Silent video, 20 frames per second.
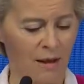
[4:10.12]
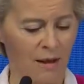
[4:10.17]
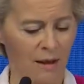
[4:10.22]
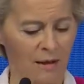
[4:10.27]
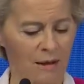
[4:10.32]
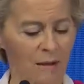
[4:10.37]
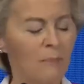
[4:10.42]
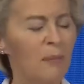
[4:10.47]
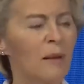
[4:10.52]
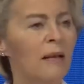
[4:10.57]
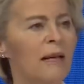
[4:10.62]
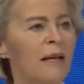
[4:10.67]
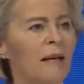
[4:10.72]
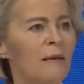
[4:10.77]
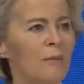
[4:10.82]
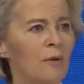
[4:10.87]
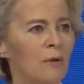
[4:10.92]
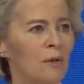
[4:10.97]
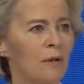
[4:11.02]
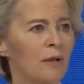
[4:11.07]
The
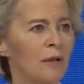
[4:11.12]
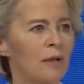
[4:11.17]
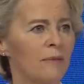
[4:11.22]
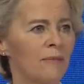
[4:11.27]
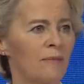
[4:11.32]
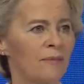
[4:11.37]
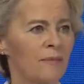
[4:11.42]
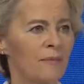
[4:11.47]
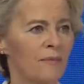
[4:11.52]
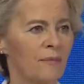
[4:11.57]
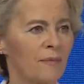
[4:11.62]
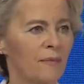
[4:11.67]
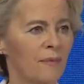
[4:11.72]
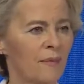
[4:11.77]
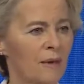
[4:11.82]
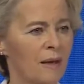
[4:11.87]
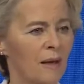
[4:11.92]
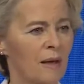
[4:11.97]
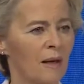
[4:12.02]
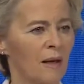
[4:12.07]
playbook
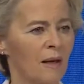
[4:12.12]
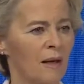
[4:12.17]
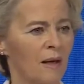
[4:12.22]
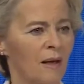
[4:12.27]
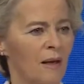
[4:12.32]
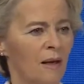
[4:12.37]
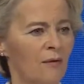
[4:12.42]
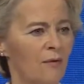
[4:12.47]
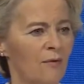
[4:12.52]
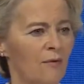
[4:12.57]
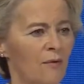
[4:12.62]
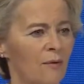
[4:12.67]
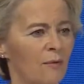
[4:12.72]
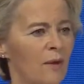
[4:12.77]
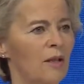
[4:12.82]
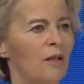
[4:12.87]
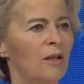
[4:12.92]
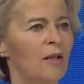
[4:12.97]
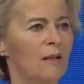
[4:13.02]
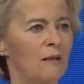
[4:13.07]
of
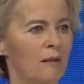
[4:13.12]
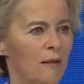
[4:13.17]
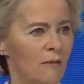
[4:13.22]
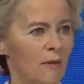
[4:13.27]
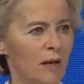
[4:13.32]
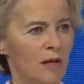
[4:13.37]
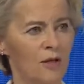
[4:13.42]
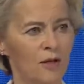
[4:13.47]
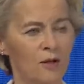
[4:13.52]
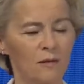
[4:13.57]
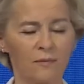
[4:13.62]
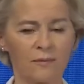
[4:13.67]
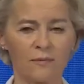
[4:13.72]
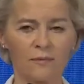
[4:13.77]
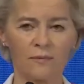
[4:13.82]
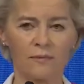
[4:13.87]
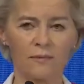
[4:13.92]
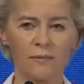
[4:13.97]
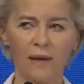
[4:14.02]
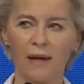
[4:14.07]
Russia's aggression
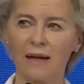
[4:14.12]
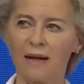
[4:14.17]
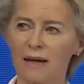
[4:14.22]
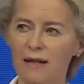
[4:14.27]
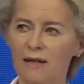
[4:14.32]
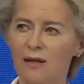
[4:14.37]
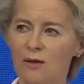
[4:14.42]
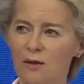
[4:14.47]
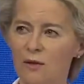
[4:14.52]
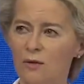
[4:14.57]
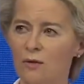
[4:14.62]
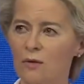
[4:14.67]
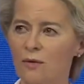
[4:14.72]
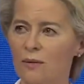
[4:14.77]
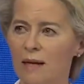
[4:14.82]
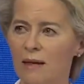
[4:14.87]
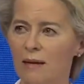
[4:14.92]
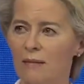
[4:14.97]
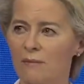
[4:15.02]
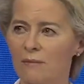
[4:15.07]
against
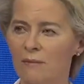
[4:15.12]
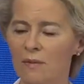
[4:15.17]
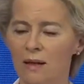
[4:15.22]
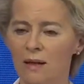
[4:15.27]
Ukraine